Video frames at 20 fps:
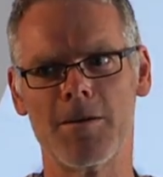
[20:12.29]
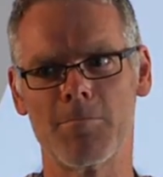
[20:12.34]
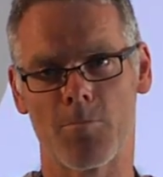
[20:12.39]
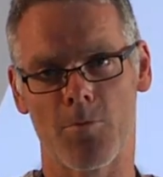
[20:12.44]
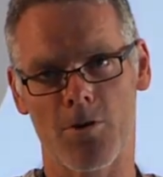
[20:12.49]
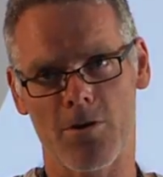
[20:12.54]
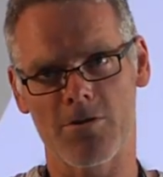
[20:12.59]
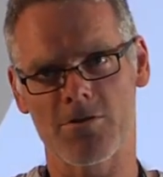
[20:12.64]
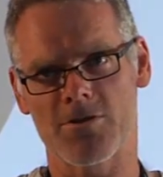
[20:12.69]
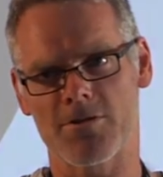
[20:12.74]

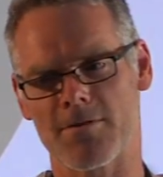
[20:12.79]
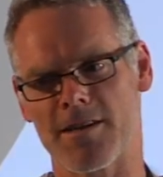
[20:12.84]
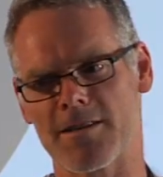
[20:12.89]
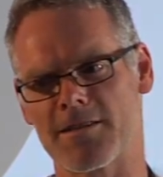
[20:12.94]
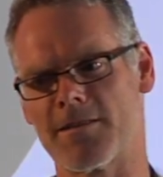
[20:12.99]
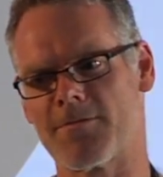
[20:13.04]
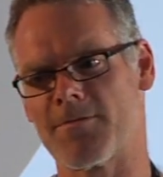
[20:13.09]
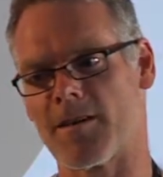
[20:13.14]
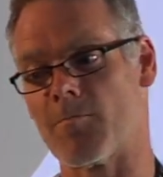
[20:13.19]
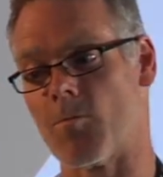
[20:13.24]
more
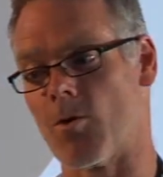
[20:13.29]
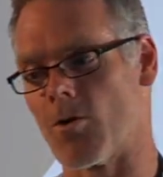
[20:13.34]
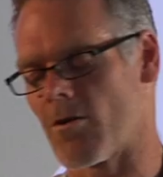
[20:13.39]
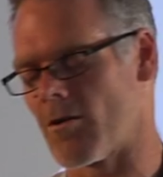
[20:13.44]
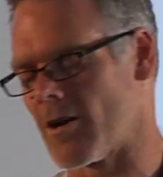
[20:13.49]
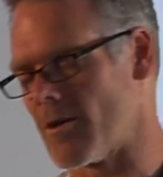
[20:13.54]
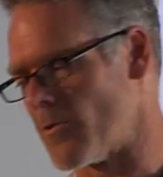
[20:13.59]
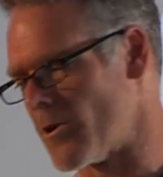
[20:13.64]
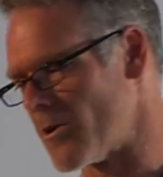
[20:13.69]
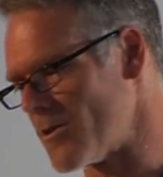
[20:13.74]
constructive, and more
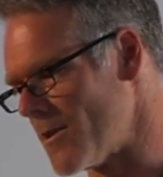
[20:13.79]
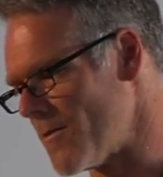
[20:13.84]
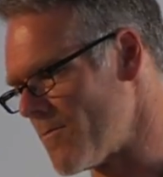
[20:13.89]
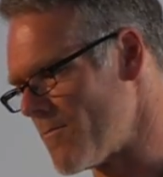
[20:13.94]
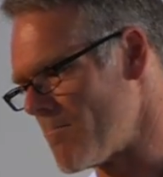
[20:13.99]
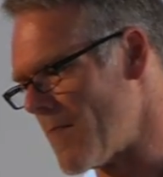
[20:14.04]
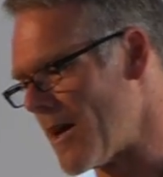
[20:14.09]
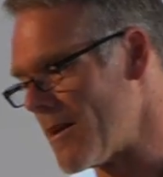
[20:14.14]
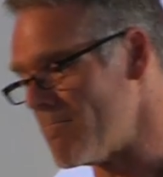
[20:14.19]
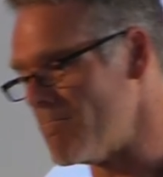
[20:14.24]
collaborative,
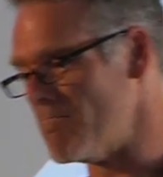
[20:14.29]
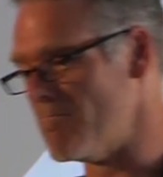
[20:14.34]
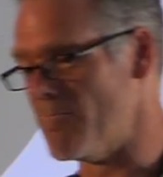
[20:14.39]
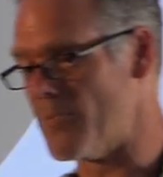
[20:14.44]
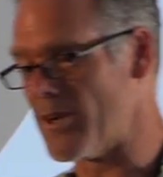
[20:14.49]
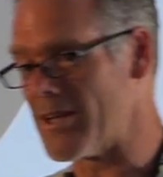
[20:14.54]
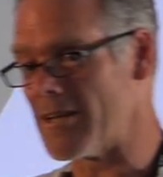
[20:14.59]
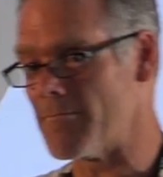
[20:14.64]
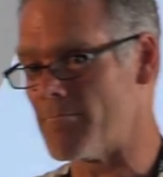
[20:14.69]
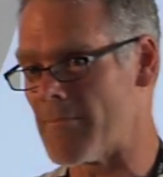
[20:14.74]
and
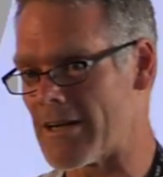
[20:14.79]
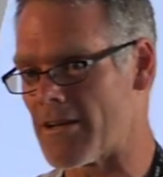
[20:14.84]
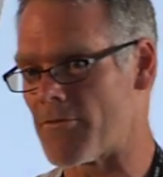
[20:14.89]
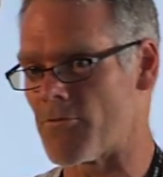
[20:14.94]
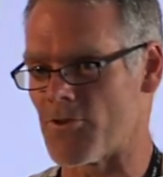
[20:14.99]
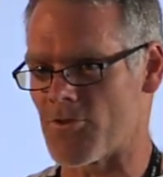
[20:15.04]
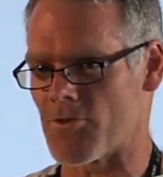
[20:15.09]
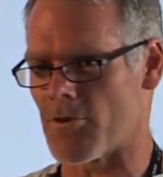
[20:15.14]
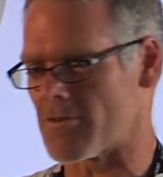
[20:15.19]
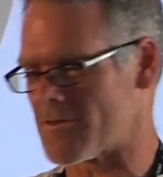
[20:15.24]
bringing better
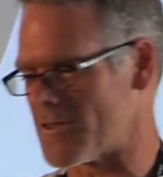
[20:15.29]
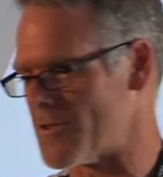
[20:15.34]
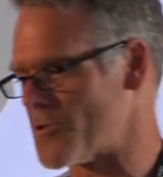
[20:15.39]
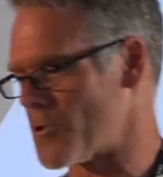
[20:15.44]
results in